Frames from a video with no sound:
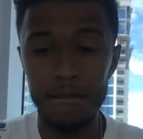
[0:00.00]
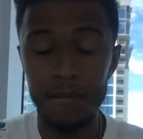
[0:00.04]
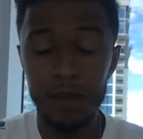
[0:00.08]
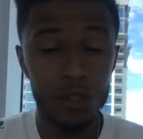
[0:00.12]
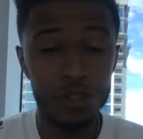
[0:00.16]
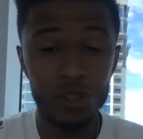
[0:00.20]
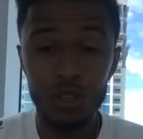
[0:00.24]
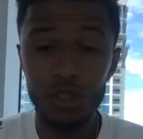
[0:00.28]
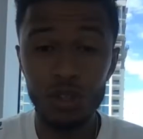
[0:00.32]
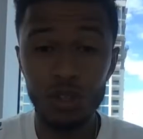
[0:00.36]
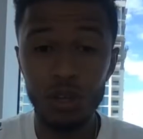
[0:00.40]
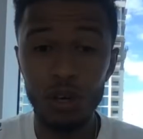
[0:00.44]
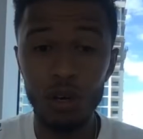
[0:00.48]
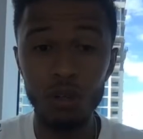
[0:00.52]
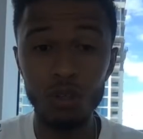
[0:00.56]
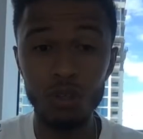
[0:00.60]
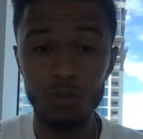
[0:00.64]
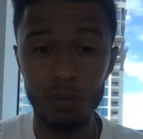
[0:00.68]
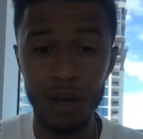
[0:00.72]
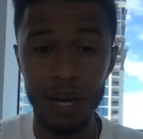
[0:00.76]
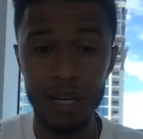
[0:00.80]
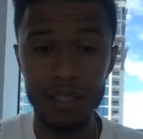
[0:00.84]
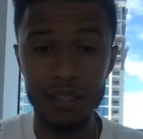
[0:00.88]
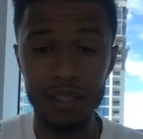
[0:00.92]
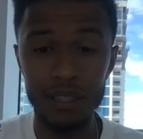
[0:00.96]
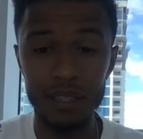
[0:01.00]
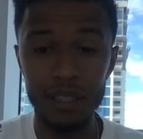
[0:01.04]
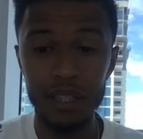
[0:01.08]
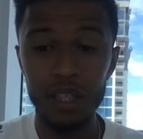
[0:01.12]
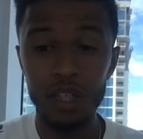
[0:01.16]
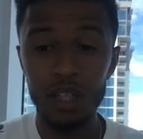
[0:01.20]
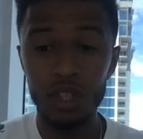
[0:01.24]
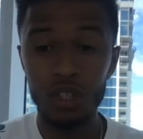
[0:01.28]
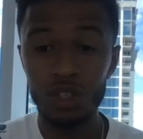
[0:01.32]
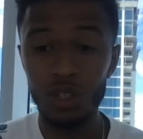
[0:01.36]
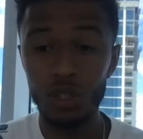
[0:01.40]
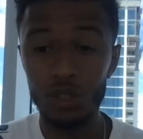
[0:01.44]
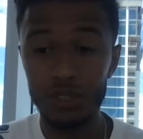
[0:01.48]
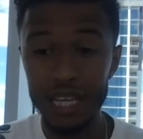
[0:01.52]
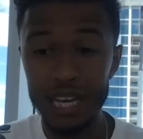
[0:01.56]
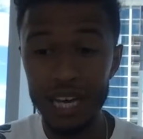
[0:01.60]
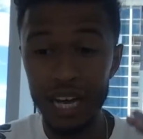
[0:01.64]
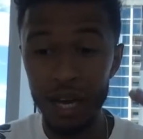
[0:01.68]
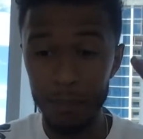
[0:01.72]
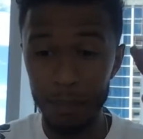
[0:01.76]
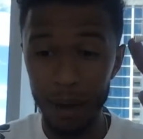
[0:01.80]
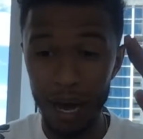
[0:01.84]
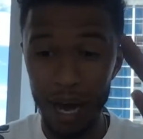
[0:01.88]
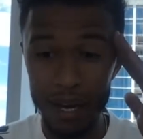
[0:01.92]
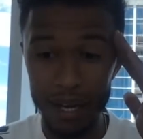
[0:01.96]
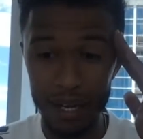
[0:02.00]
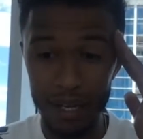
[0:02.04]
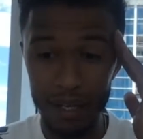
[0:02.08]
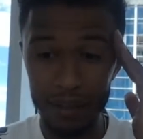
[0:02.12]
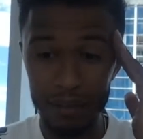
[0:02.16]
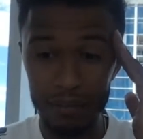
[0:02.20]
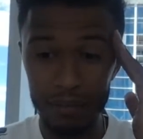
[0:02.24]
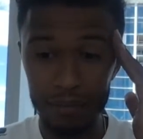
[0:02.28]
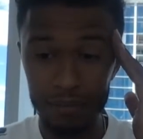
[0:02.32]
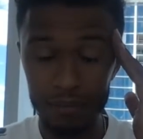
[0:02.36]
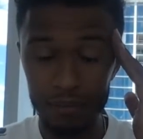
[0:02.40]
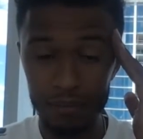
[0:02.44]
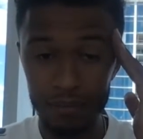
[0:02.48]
They're just closed-minded. So think about it.